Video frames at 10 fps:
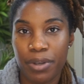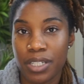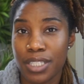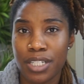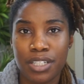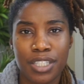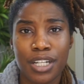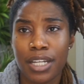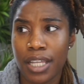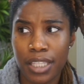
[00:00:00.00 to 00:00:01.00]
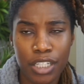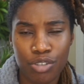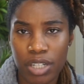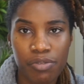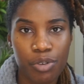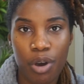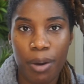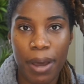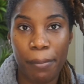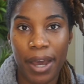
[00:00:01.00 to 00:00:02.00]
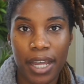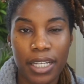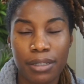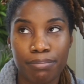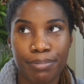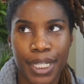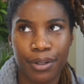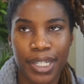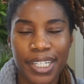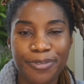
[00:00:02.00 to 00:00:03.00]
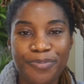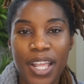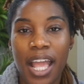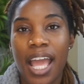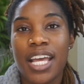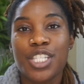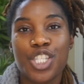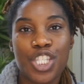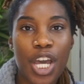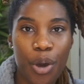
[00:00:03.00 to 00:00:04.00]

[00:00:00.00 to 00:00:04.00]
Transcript: because there is nothing dreadful on my body, period. So